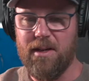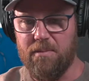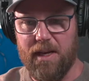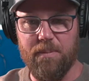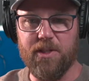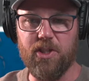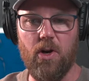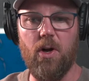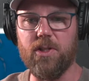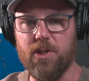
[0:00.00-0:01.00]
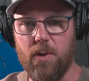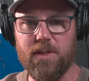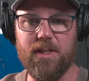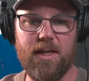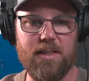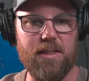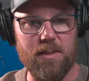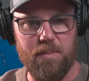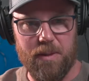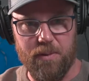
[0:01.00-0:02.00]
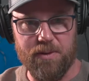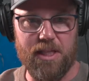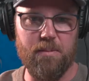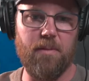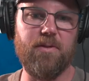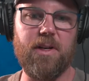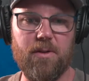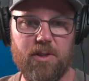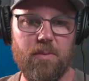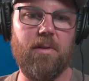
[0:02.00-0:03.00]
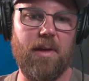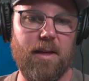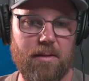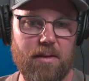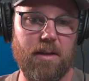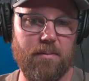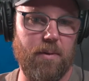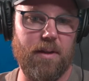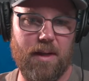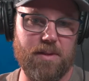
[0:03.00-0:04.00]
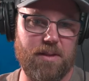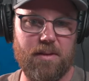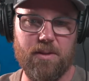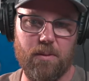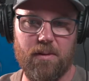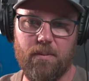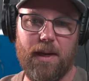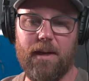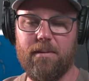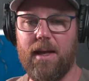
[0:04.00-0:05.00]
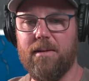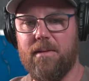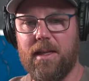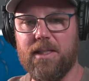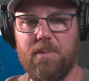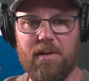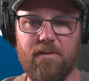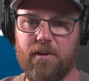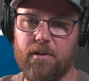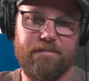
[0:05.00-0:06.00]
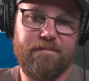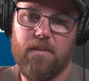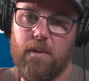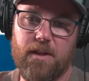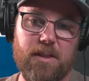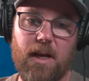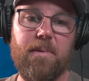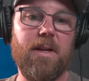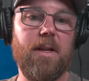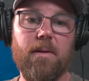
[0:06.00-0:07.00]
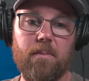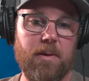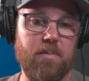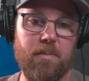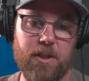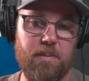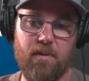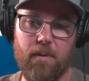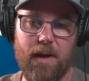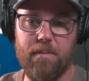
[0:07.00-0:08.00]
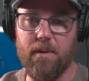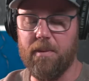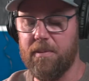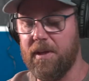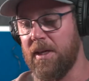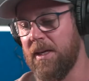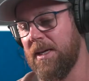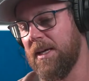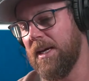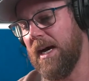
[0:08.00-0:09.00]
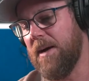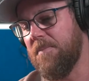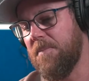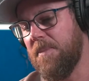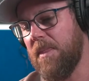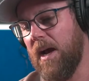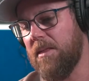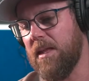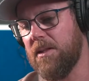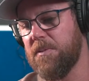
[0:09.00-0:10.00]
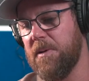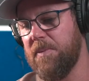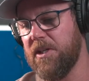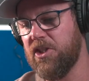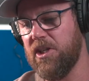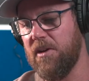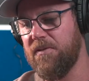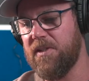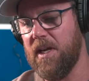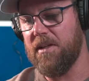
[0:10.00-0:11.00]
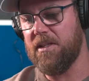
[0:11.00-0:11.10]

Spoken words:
make a bunch of calls, go outside, see people, take them out for dinner, do the thing, get the deal, right? That was sort of the way that things have been since I've been in it, and much before that, probably. I think there's been a big shift and